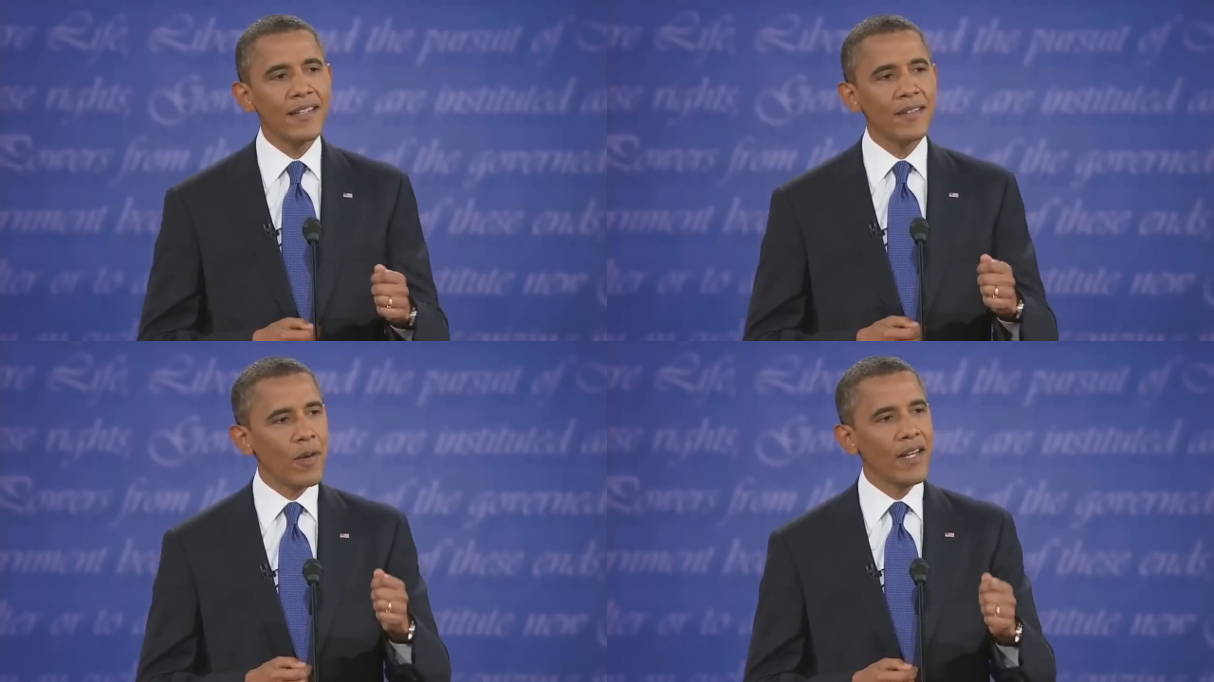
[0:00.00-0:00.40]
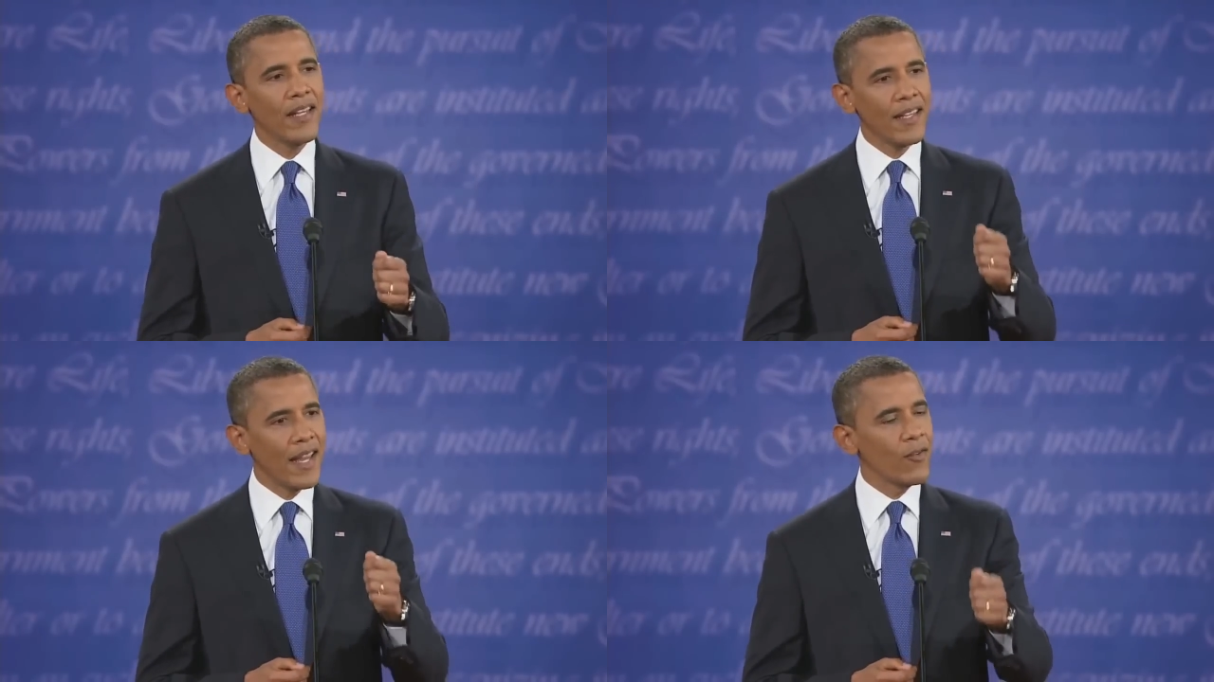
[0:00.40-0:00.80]

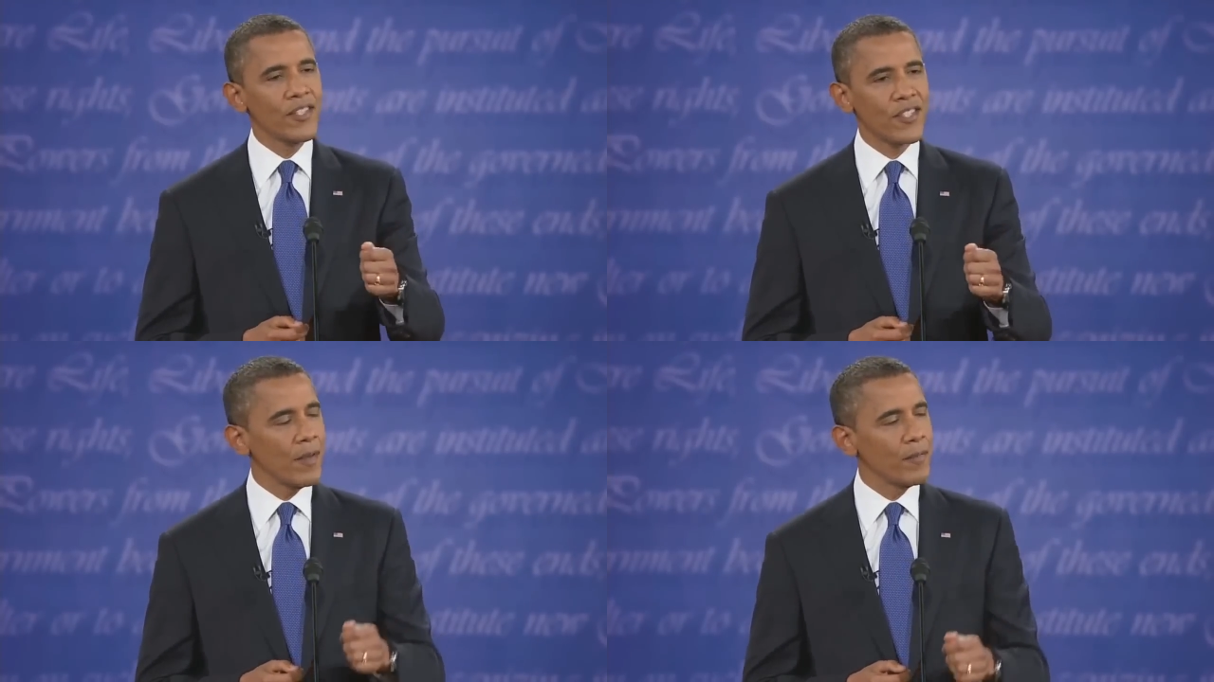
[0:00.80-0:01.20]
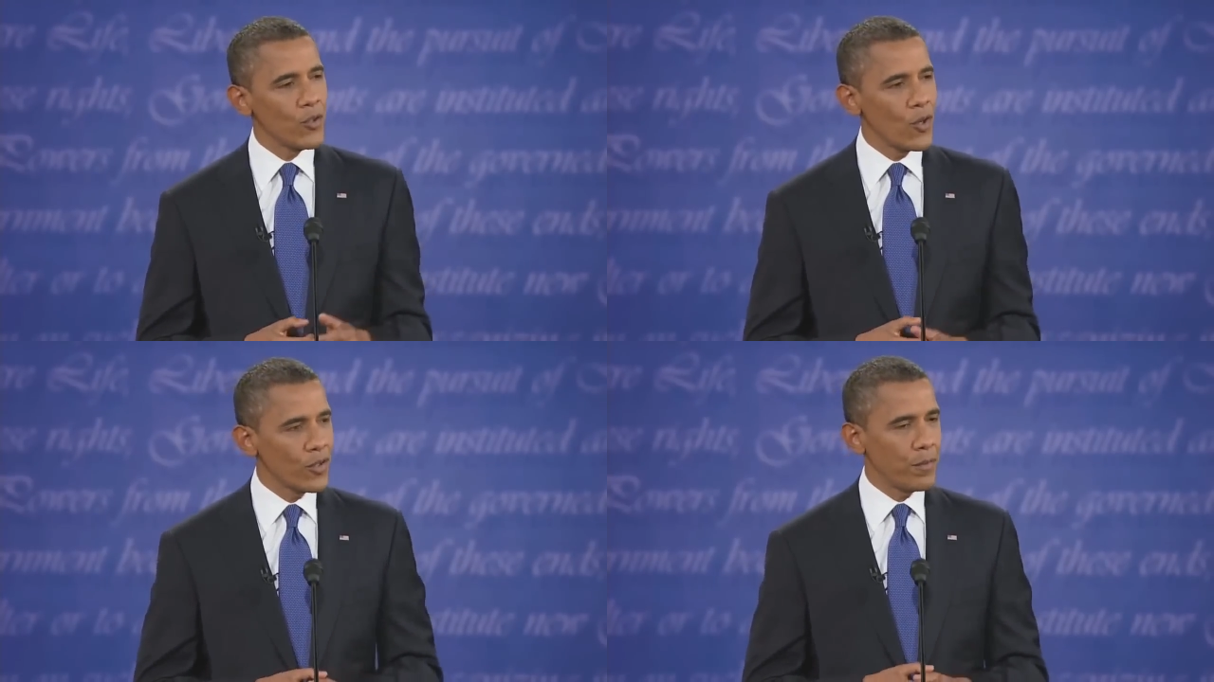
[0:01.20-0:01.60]
spunky Irish
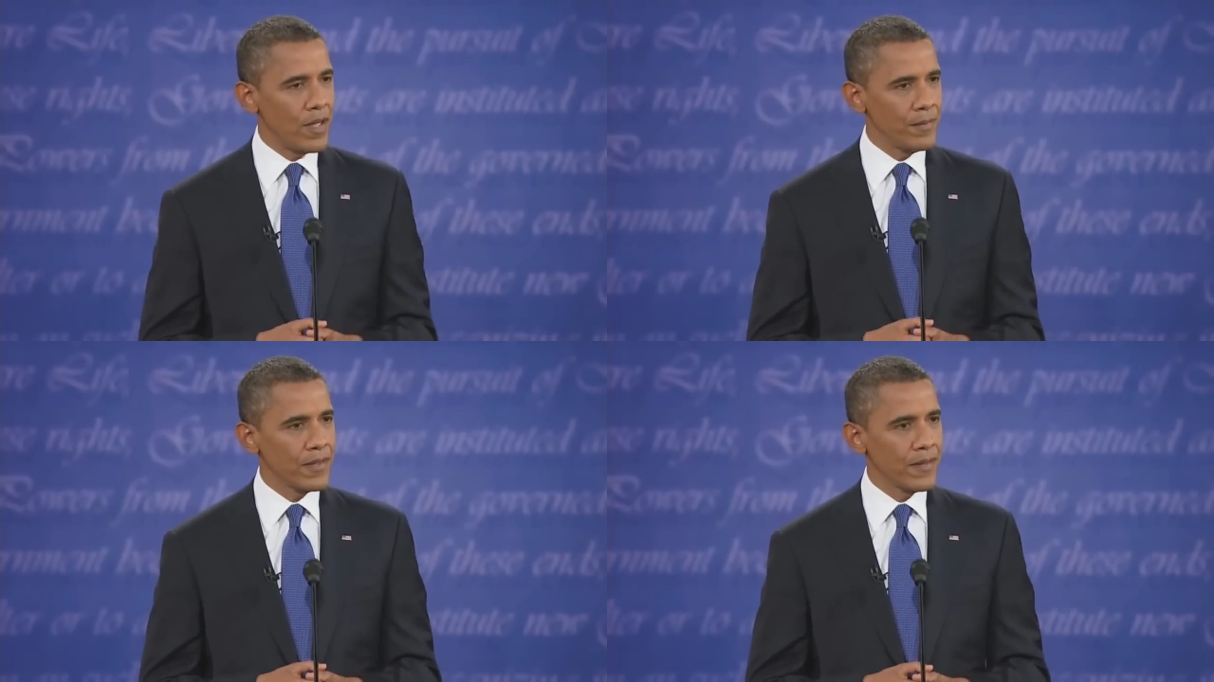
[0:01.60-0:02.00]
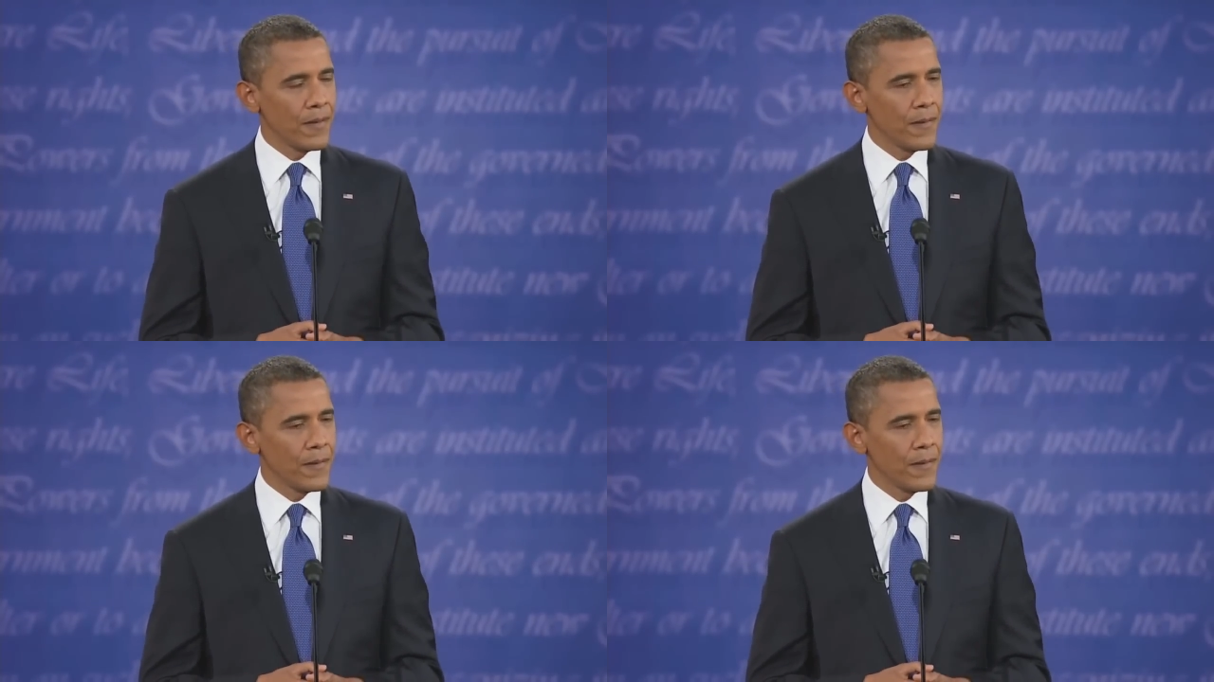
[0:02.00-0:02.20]
labradoodle puppy.